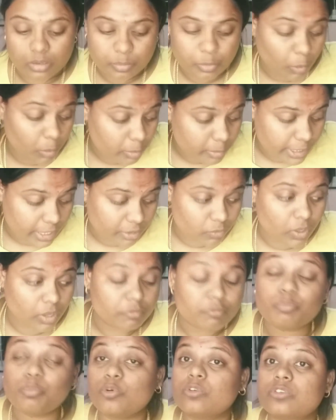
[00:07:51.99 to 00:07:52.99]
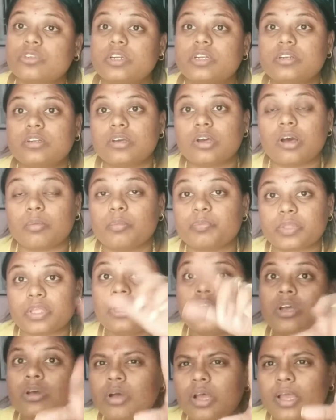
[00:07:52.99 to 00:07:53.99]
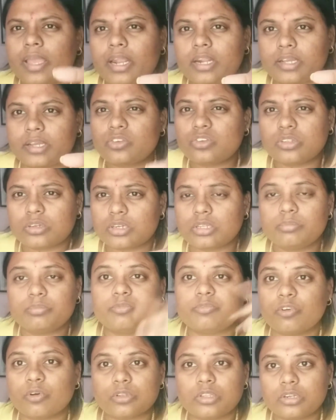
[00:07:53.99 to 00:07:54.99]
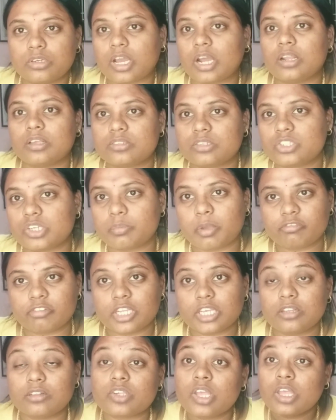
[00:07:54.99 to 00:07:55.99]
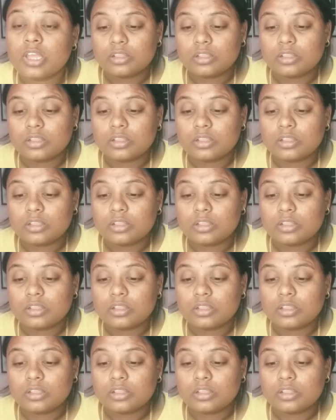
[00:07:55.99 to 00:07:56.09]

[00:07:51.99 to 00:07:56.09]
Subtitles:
Probably I would have posted it up. I attached the clip for that Anastasia Beverly Hills.